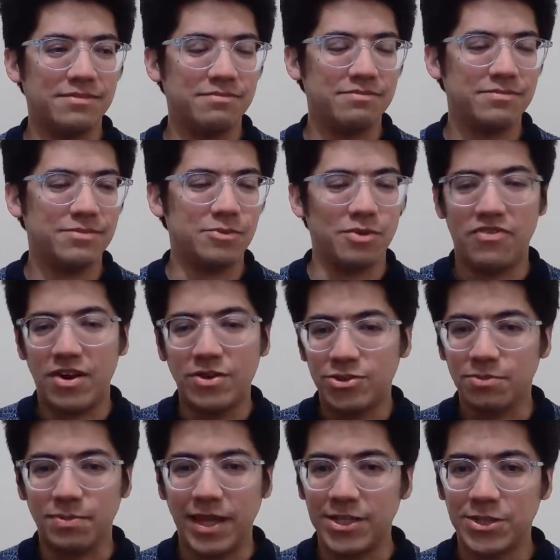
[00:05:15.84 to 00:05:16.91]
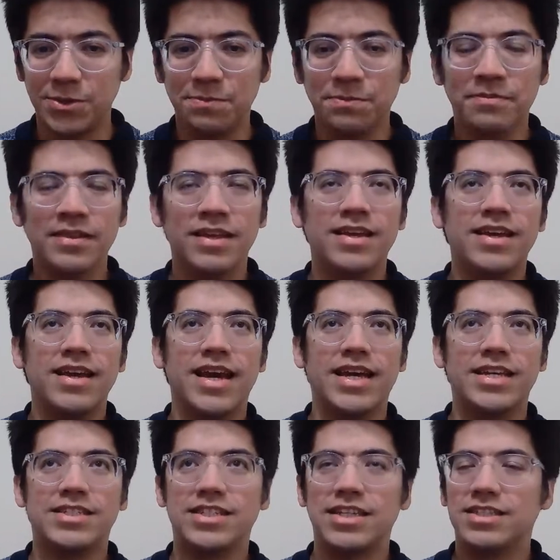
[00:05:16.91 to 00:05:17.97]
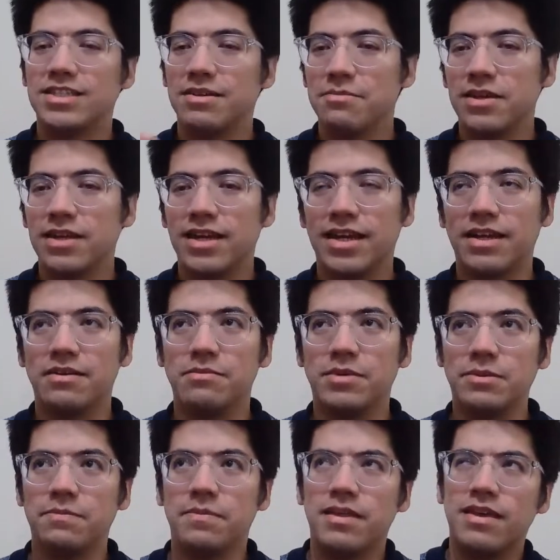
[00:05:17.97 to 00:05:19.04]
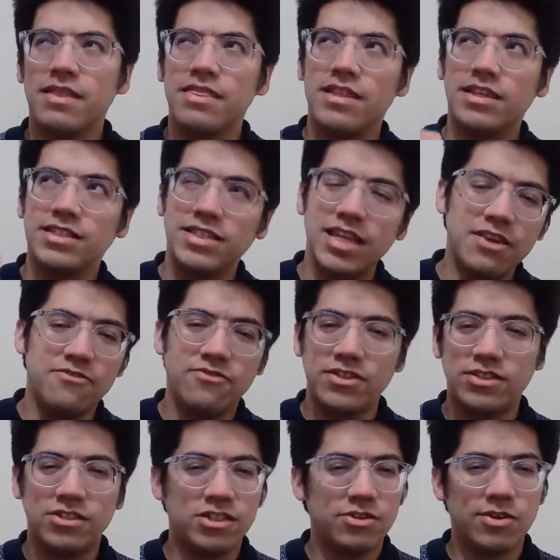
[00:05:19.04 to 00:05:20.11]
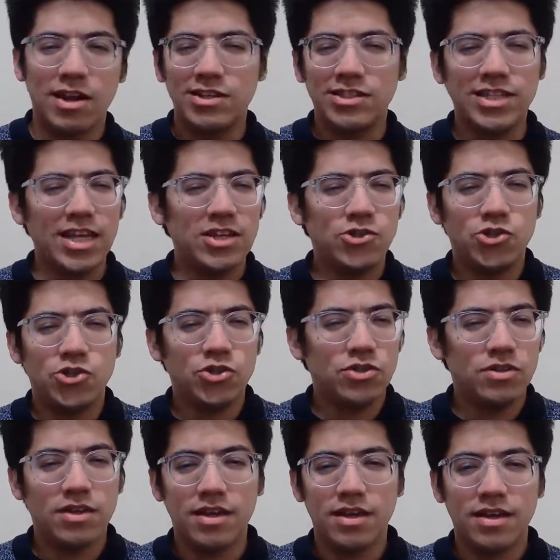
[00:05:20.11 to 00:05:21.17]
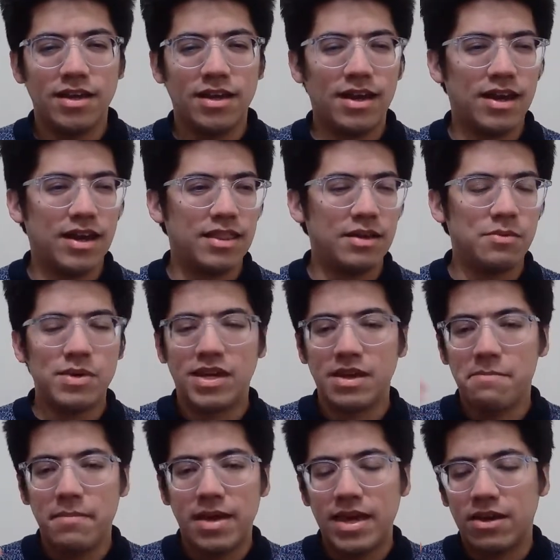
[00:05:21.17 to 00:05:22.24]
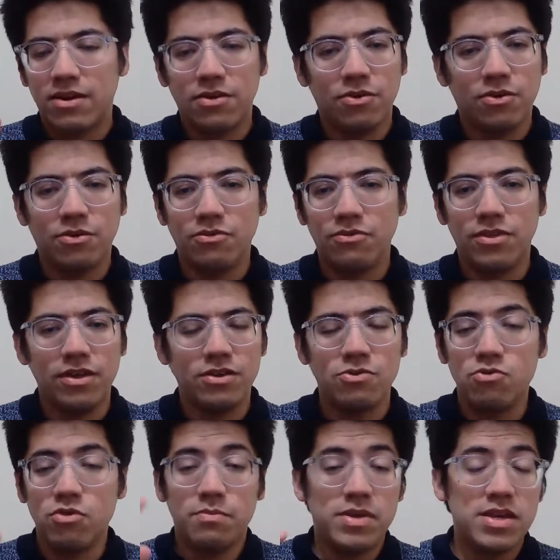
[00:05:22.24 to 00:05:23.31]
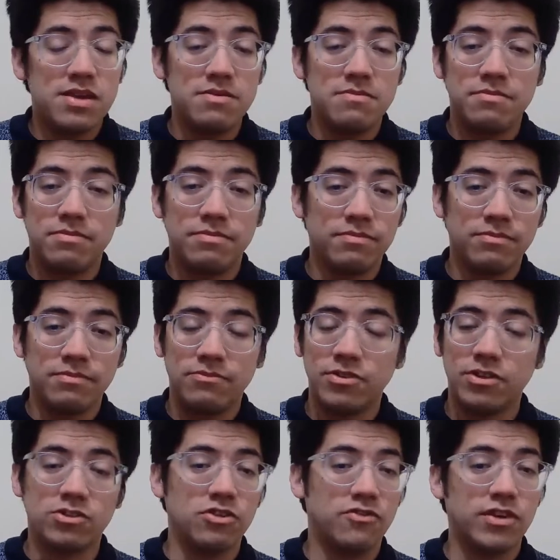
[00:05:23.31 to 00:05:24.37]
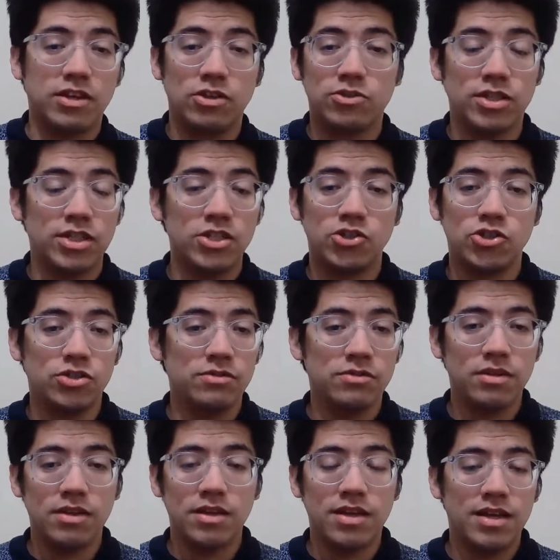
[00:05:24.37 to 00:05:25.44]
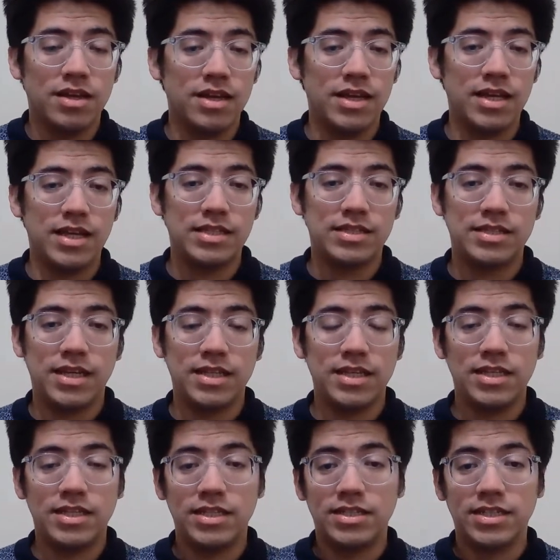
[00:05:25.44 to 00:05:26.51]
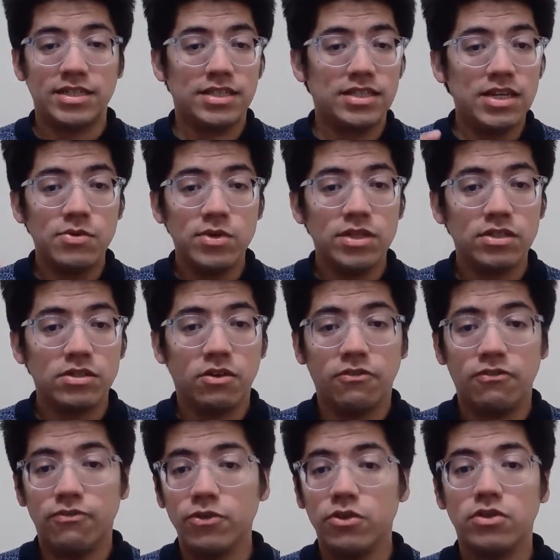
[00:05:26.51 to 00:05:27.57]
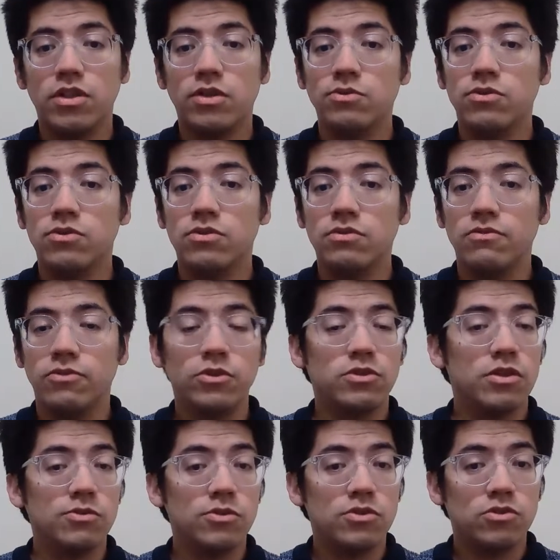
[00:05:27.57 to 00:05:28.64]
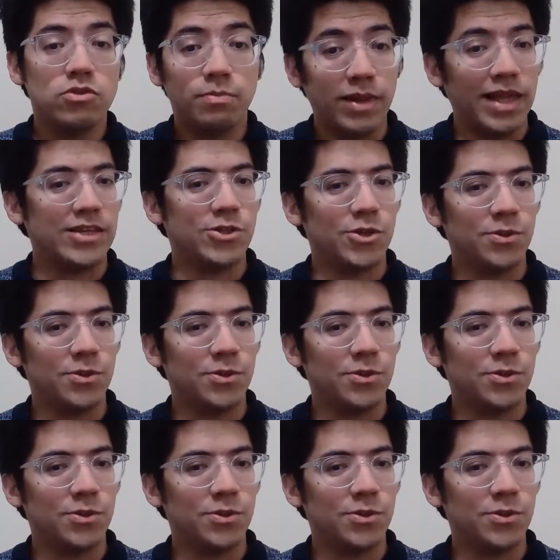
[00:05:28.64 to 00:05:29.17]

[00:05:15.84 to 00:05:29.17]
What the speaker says: referring to Plato. And it said something like, well, the safest generalization that we can make of the European philosophical tradition is that it is a series of footnotes to Plato.